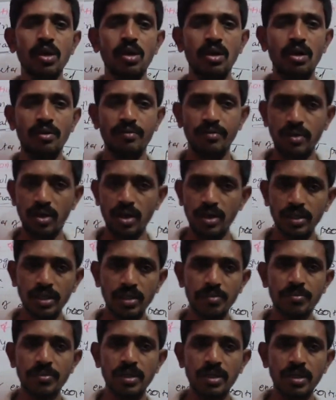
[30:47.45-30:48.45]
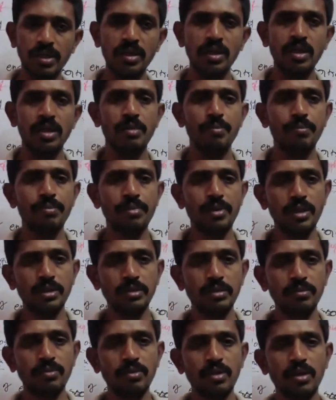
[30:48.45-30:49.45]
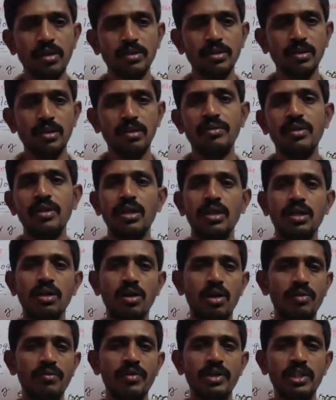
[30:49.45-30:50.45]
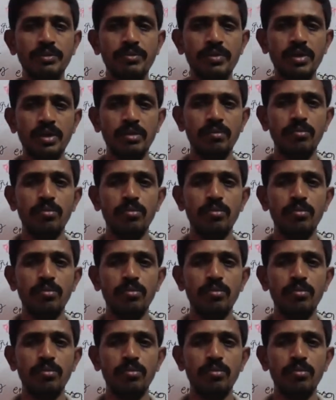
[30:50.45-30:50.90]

of concave mirror, principal focus of convex mirror,